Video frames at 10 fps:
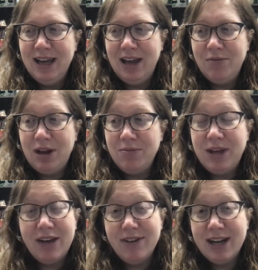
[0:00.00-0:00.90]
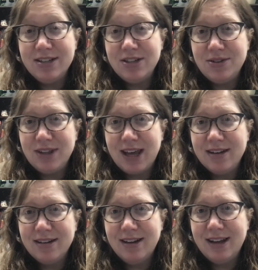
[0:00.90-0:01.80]
And we haven't had to do that.
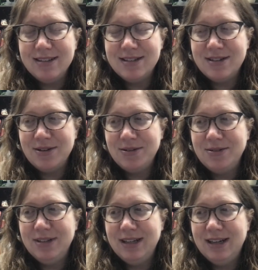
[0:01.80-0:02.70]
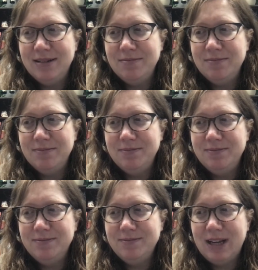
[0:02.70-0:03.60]
And so
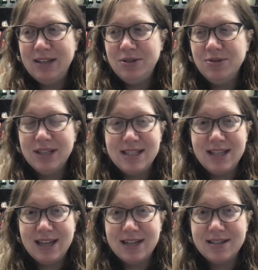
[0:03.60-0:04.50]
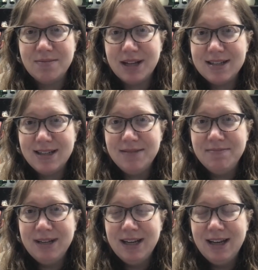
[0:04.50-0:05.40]
I truly see that as a blessing
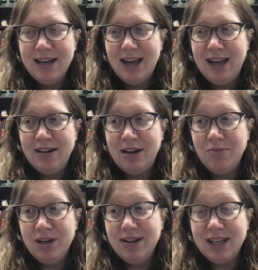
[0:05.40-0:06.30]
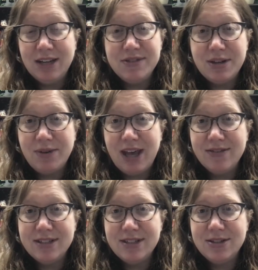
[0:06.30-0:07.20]
and one of the gifts that we
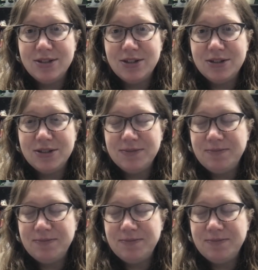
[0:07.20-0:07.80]
have as this church.